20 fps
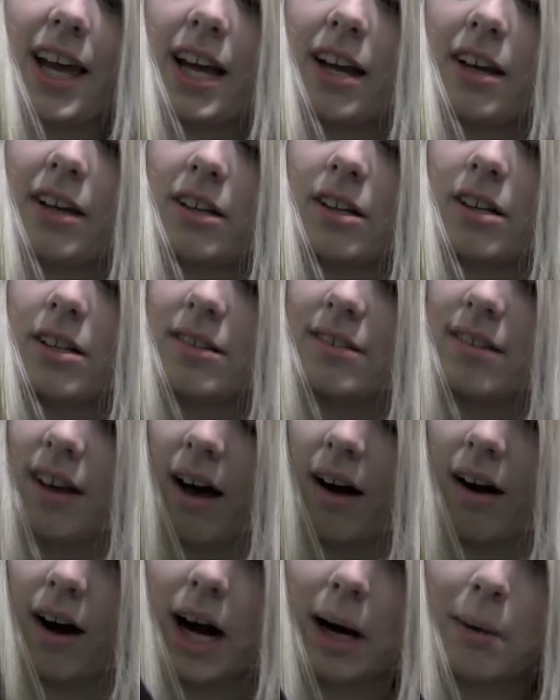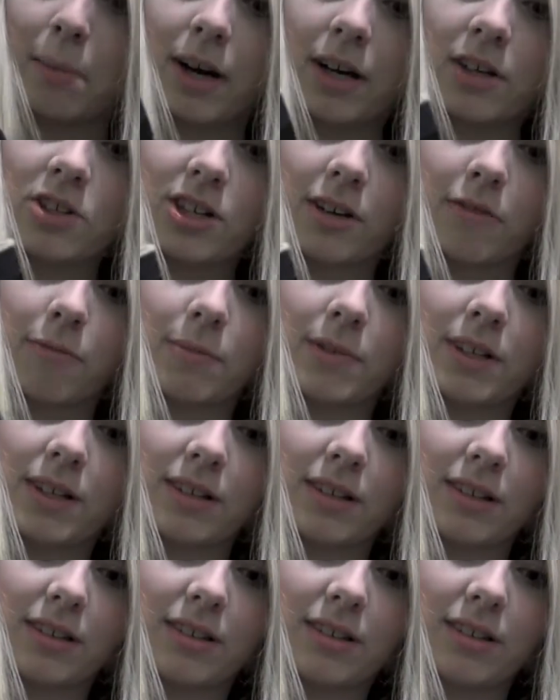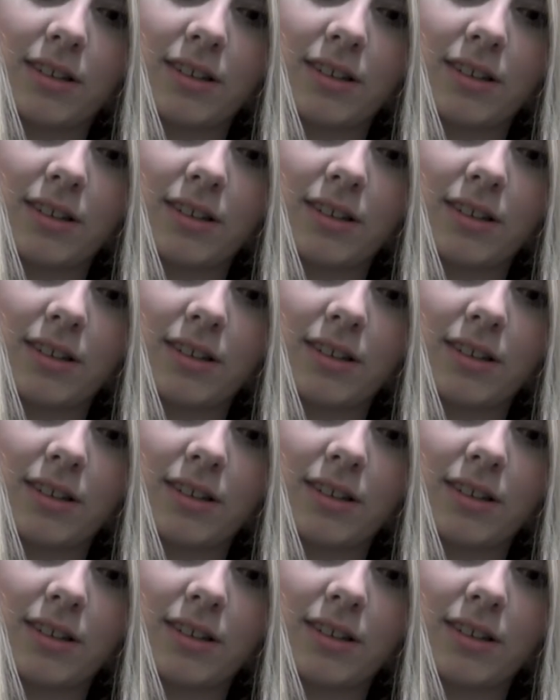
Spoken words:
like how you can tell how much I've been